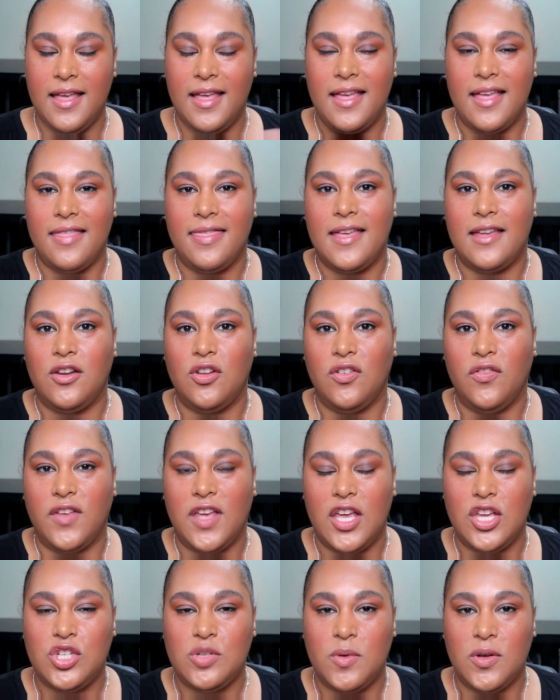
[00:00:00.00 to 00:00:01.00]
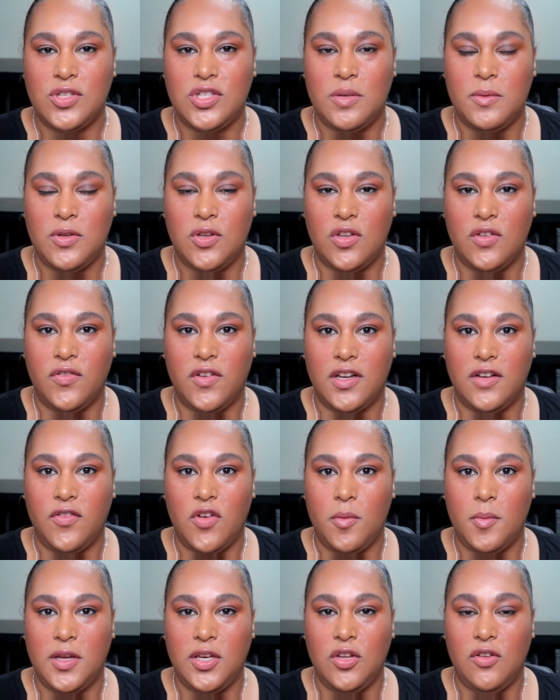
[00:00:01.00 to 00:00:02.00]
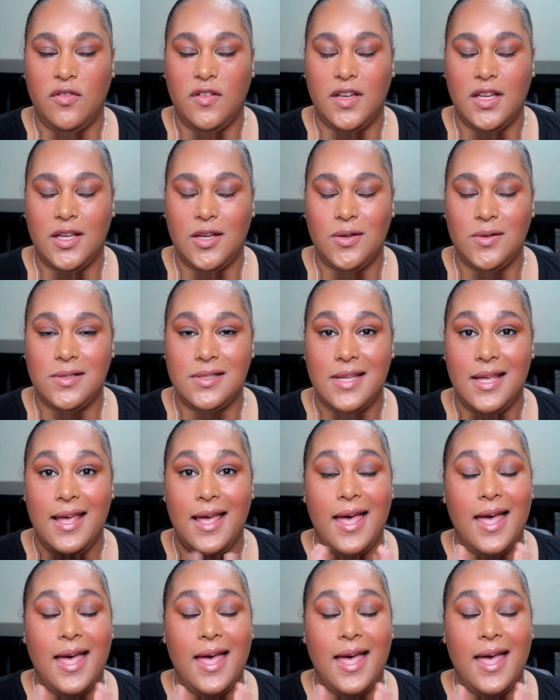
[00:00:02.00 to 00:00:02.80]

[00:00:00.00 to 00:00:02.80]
hit that notification bell so you'll be notified of all my new videos.